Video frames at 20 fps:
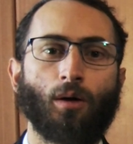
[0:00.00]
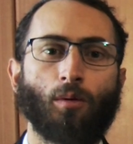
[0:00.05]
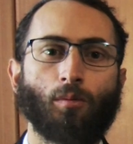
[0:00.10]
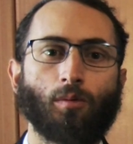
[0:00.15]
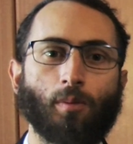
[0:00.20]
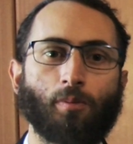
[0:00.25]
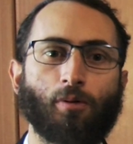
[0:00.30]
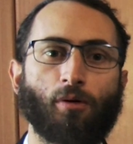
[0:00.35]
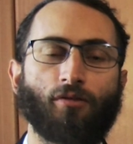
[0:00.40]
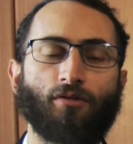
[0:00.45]
will
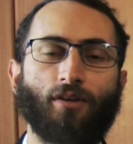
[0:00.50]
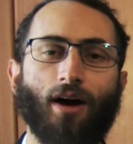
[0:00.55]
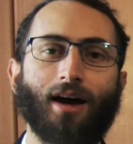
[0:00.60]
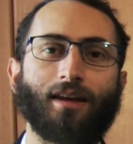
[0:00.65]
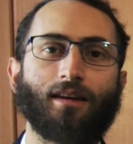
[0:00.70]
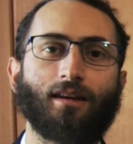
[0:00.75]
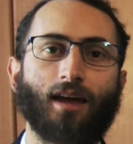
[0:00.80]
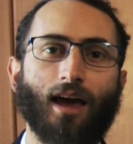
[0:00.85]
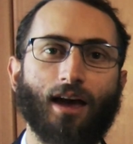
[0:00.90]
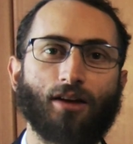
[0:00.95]
provide
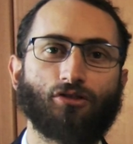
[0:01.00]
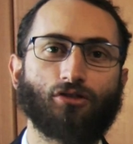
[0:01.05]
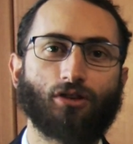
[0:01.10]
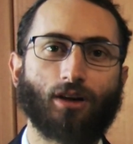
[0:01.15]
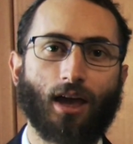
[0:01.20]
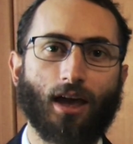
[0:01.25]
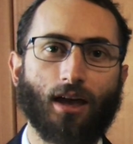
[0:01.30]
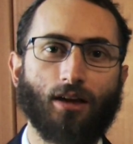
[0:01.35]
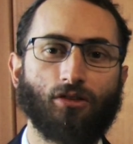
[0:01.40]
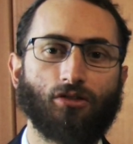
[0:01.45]
an
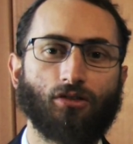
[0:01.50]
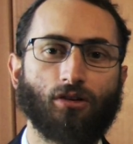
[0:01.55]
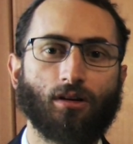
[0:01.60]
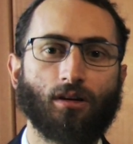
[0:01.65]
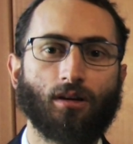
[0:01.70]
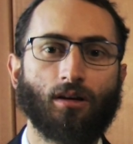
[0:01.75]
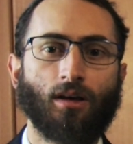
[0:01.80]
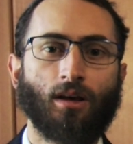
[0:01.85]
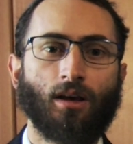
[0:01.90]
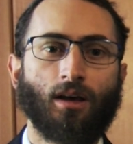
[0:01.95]
education
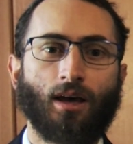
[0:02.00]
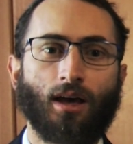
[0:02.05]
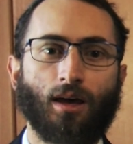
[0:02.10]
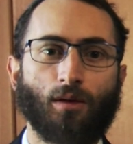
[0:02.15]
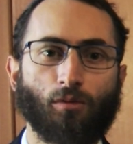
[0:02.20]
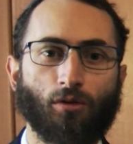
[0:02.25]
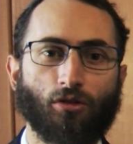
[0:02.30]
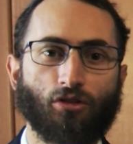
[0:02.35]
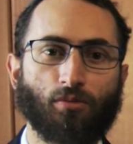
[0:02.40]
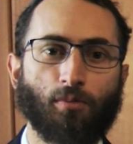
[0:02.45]
in
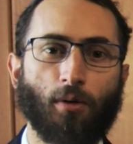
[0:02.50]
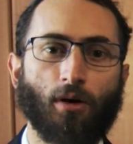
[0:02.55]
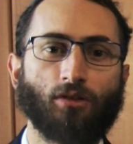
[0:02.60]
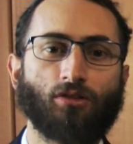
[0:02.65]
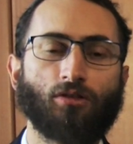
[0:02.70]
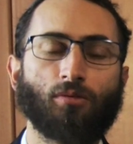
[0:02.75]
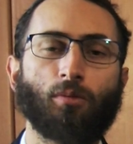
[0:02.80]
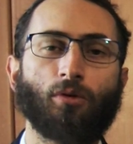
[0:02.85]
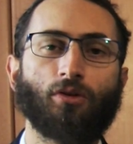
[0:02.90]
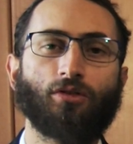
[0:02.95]

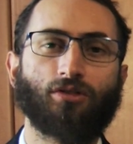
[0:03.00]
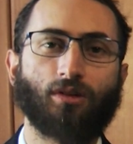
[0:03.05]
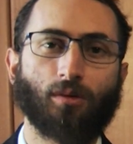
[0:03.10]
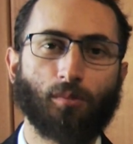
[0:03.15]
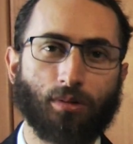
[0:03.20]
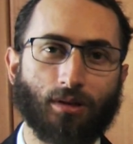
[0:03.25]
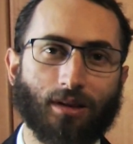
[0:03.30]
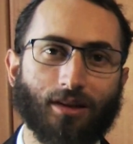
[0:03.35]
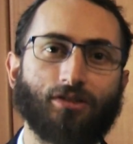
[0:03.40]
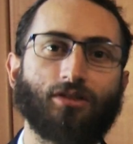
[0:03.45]
responsible
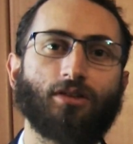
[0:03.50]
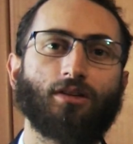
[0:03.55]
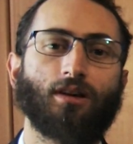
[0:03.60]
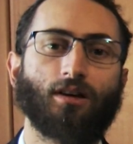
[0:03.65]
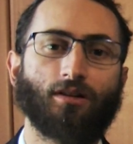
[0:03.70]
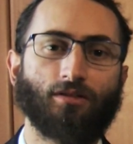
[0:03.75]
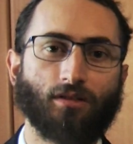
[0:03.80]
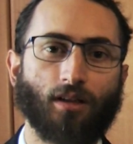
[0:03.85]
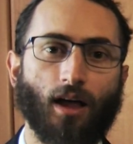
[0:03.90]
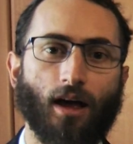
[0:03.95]
simplicity
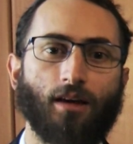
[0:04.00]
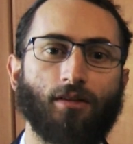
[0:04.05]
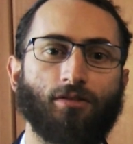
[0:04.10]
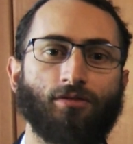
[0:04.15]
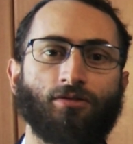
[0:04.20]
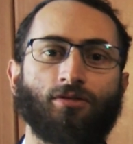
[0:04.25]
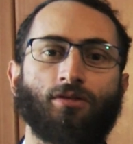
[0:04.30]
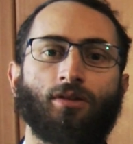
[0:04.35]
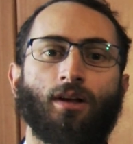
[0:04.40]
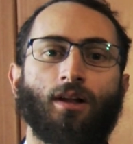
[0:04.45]
of
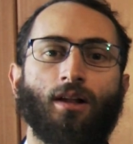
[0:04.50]
life,